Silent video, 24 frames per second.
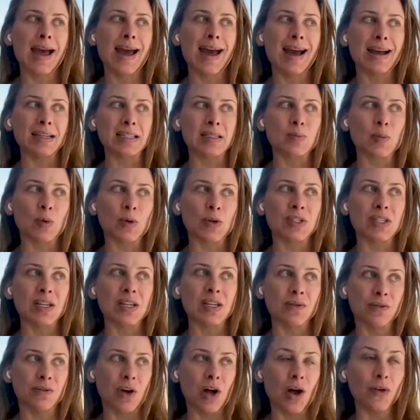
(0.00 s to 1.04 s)
experts
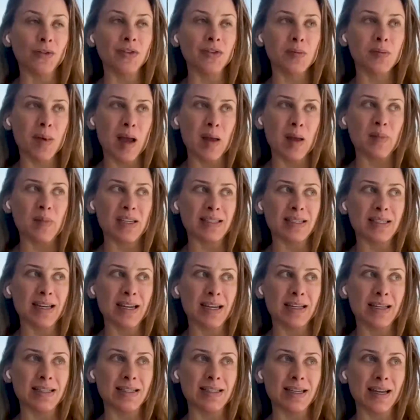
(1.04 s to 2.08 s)
involved in my
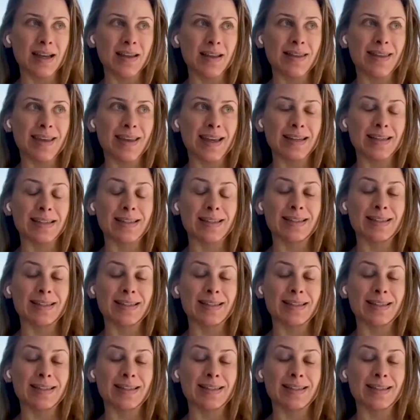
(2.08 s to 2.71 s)
business that